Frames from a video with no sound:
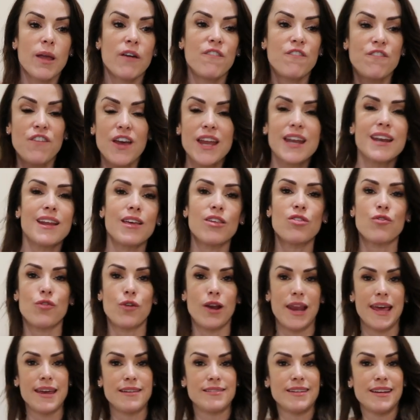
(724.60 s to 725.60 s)
fitness
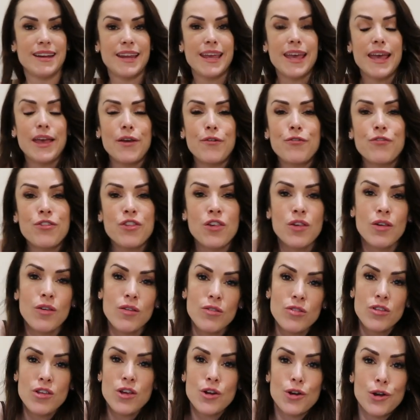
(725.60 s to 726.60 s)
related gift
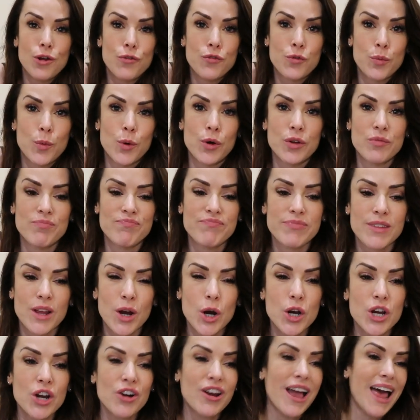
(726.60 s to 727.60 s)
to your loved one
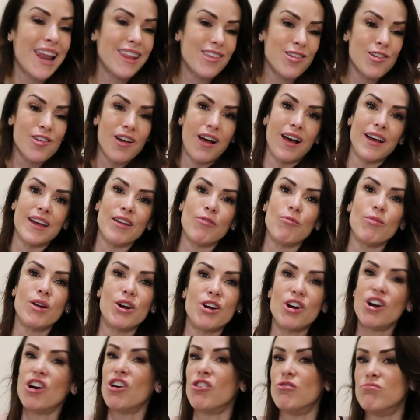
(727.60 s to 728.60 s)
or your Valentine
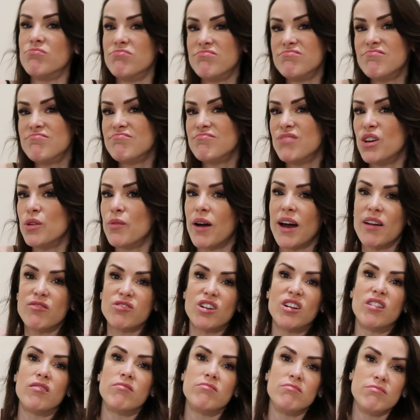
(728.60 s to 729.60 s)
or
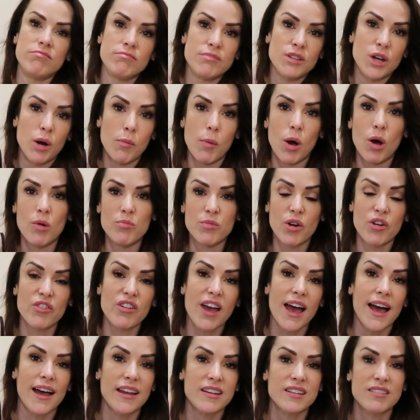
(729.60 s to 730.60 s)
whoever, your mom, your
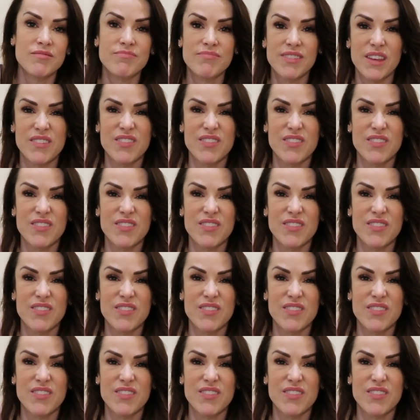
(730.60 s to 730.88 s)
dad,